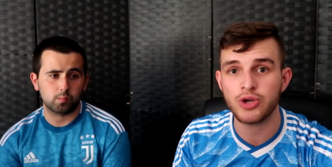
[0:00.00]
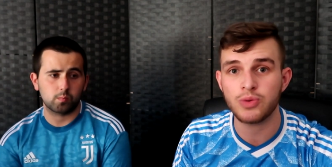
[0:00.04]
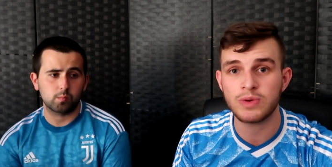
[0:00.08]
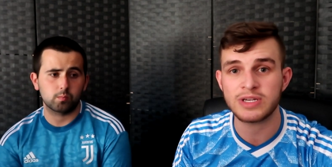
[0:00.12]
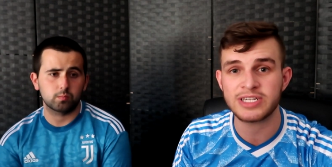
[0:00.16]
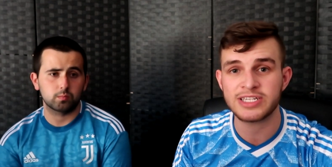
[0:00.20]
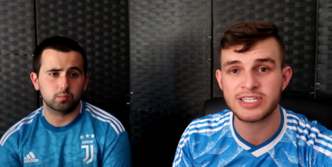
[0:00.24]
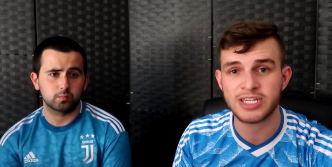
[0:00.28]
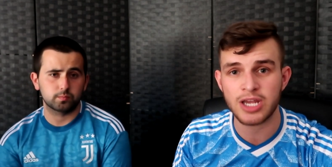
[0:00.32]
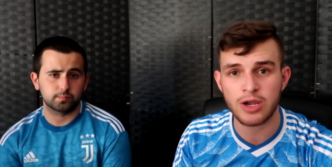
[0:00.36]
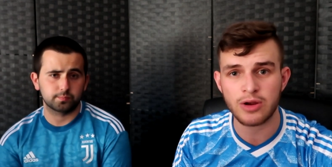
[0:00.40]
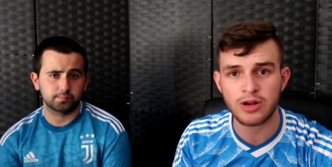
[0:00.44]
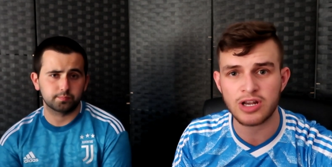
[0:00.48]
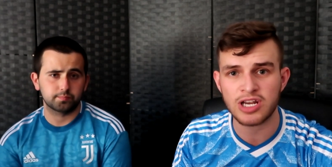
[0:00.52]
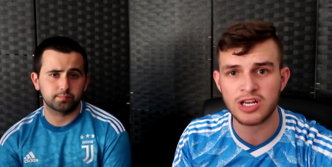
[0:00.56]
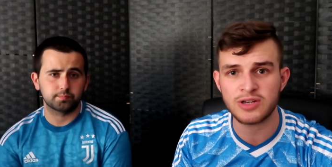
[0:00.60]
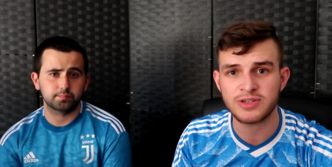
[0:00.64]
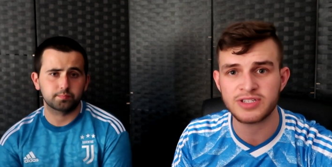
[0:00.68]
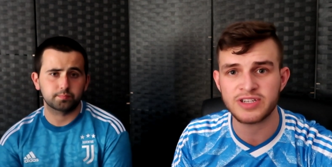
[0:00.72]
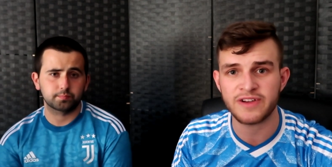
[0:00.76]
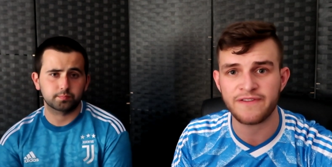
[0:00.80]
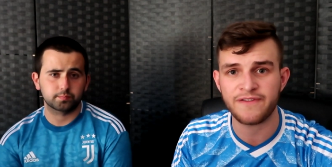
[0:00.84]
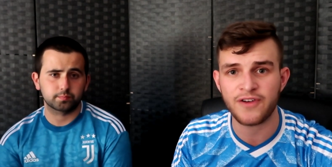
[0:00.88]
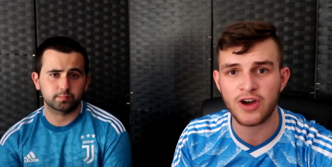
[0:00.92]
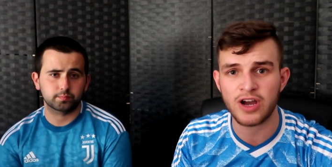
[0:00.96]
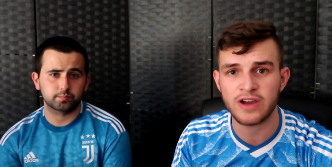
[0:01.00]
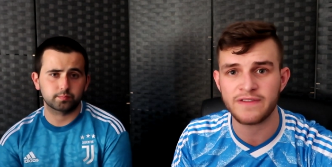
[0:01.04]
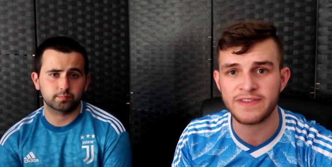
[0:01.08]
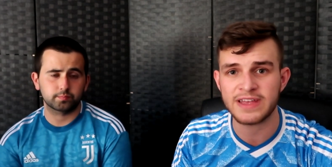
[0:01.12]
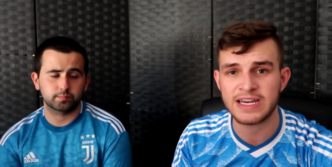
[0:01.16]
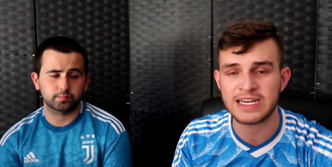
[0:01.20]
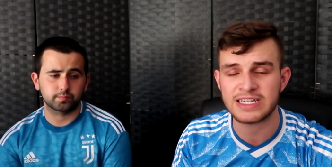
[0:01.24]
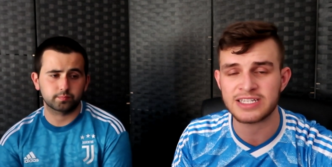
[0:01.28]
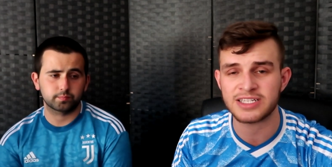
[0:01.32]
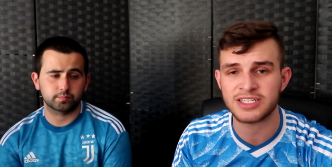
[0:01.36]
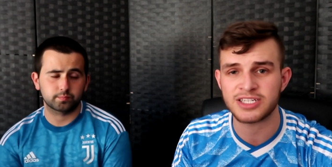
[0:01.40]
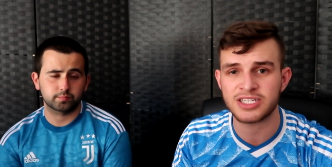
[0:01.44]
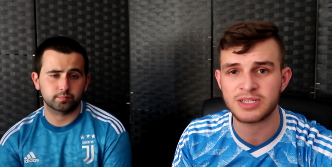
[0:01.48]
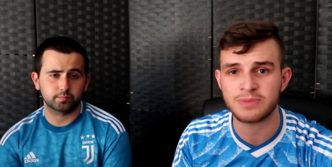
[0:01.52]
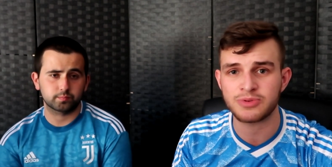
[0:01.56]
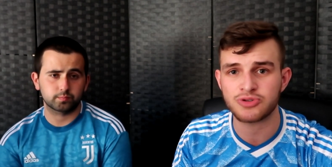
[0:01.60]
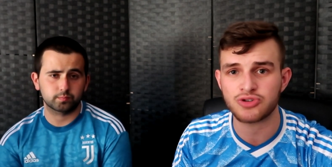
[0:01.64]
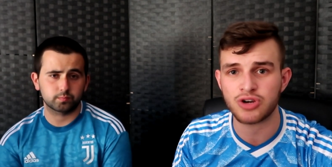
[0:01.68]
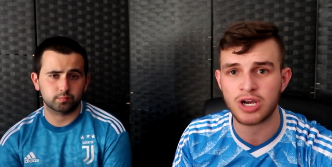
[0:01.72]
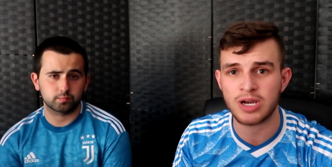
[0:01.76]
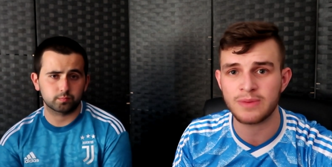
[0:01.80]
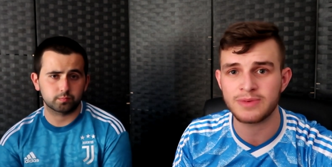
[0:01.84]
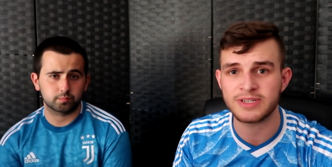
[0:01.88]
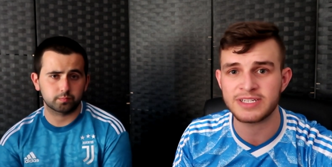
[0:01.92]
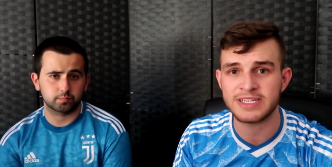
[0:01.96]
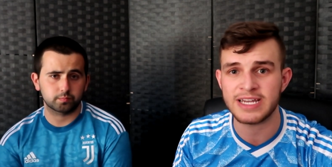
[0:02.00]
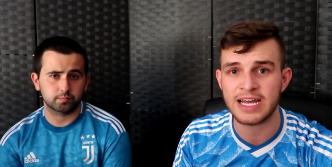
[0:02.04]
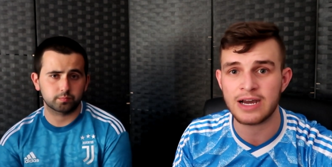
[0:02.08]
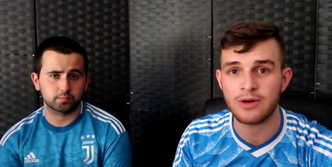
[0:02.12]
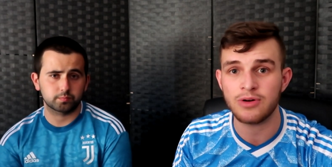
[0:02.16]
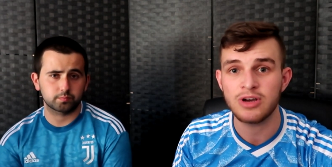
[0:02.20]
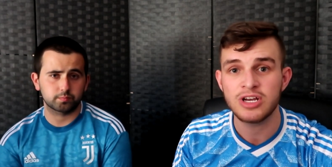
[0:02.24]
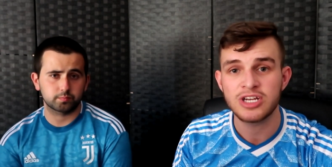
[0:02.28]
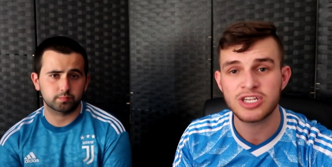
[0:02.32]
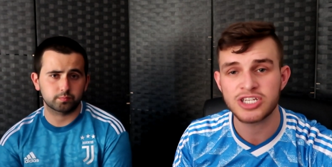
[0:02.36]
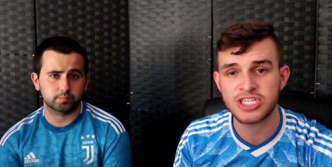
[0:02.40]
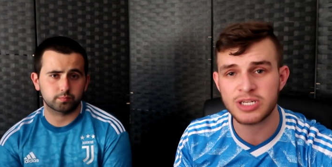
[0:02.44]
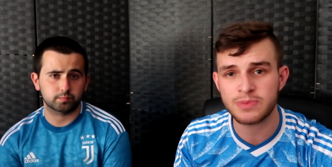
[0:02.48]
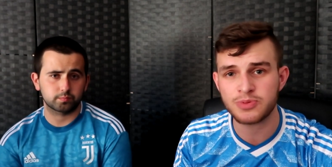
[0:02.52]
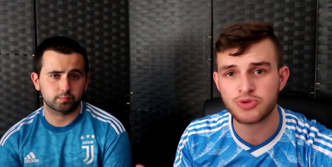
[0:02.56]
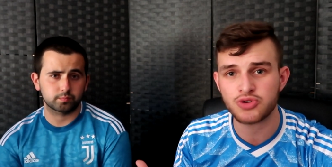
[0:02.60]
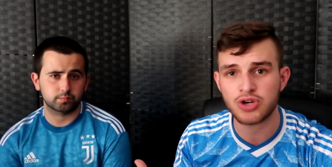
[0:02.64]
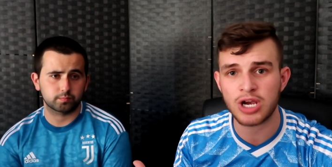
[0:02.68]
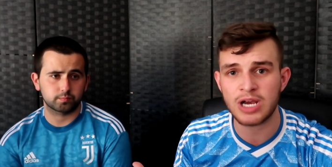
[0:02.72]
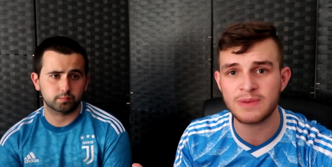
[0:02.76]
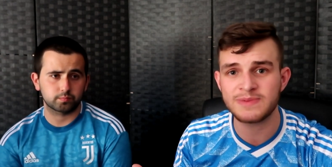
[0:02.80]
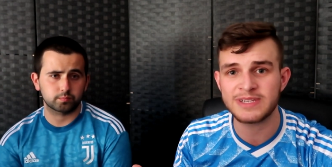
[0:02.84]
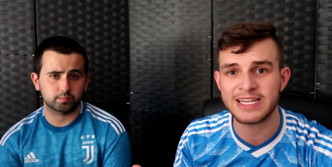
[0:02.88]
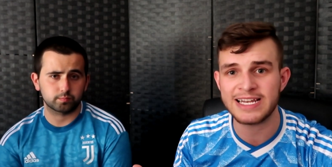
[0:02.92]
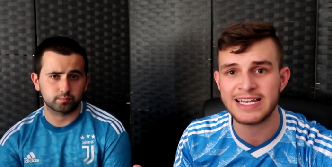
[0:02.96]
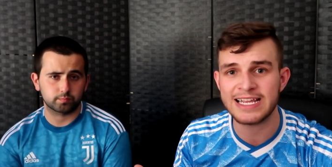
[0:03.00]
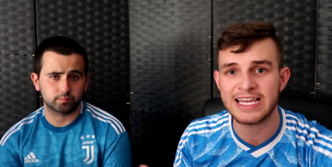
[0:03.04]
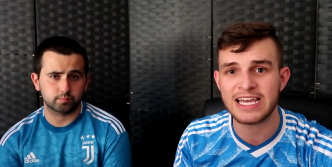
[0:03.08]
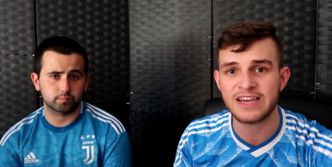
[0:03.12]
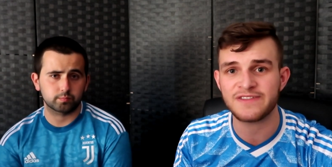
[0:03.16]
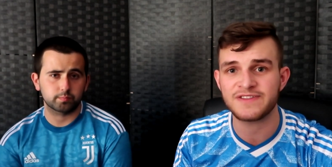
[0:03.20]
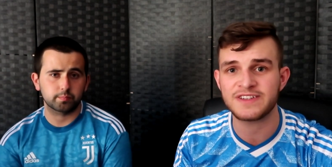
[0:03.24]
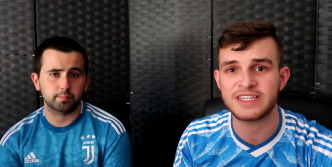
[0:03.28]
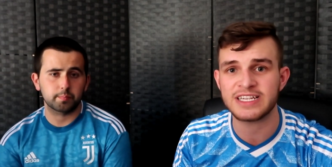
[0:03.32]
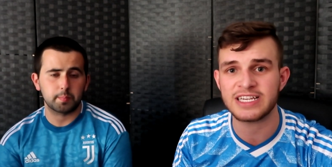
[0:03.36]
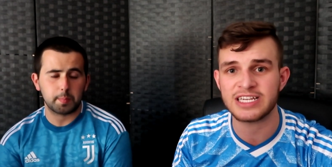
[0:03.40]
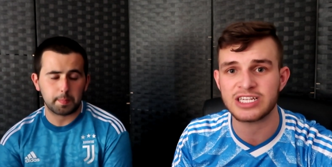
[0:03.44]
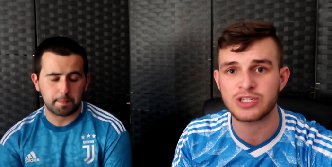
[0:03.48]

Speaker 1: We're so close to 5,000 subscribers now. Subscribe to LeFC